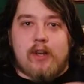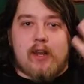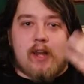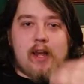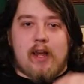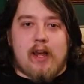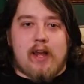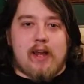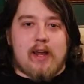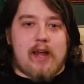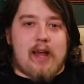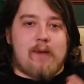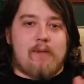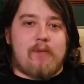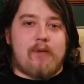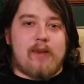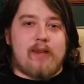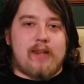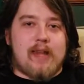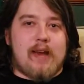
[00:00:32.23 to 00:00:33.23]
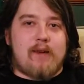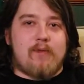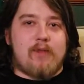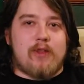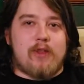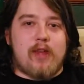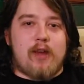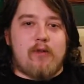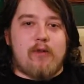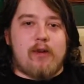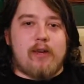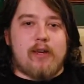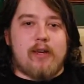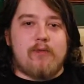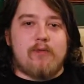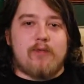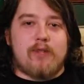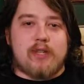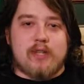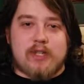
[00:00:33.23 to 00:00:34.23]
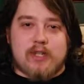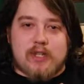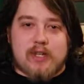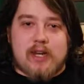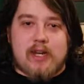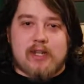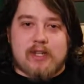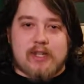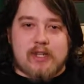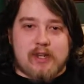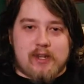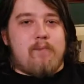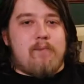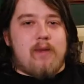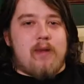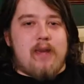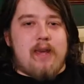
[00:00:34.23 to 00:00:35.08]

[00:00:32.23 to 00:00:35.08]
I played that with Noah. He was disgusted.